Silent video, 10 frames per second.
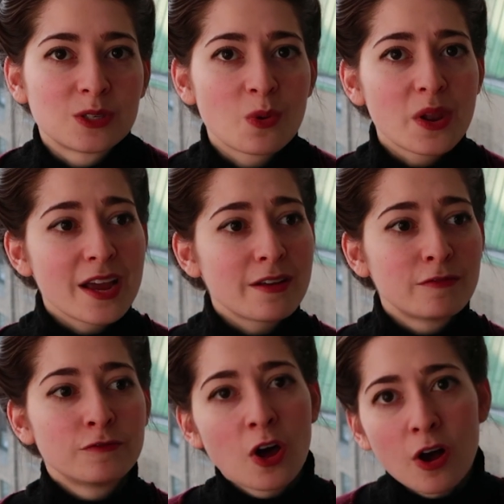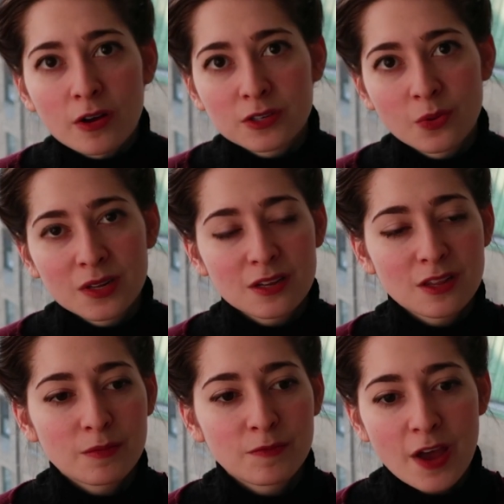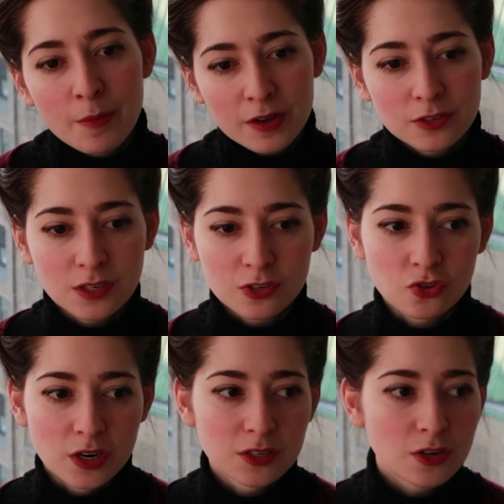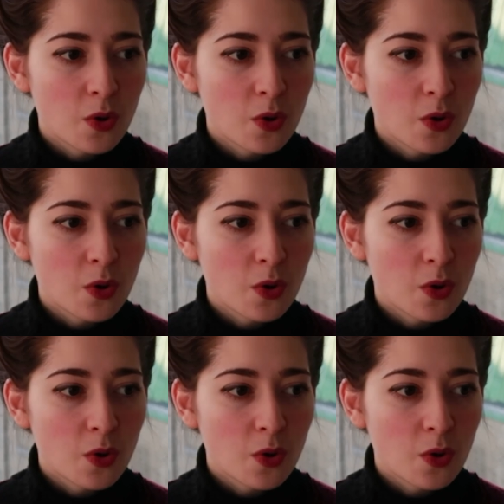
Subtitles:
So like vlogs, going to the fabric district,